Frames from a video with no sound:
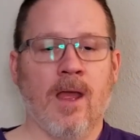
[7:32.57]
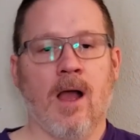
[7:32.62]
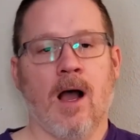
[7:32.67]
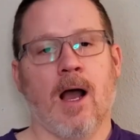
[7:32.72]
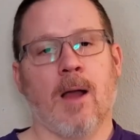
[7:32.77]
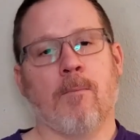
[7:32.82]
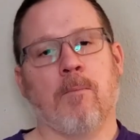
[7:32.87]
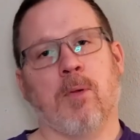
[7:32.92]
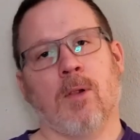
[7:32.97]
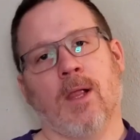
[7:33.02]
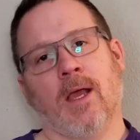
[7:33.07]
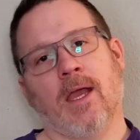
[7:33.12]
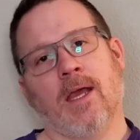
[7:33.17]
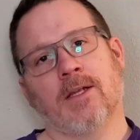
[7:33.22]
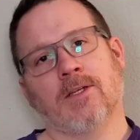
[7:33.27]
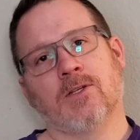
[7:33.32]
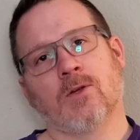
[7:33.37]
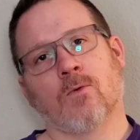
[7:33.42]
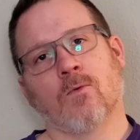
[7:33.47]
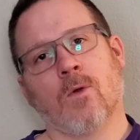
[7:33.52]
I
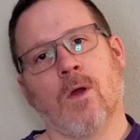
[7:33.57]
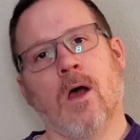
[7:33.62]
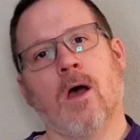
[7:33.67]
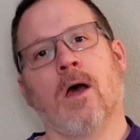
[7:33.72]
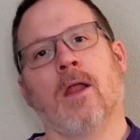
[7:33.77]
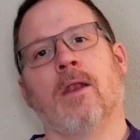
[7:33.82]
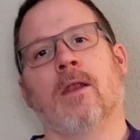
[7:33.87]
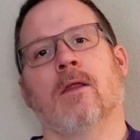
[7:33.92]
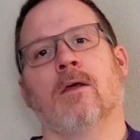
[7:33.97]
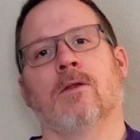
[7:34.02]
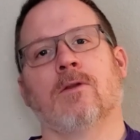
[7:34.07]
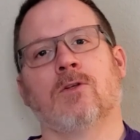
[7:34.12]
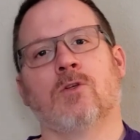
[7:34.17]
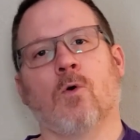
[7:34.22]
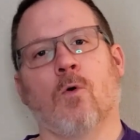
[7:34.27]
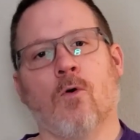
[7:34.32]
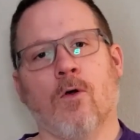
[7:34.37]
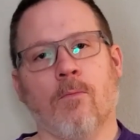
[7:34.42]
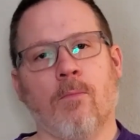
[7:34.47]
plan to run door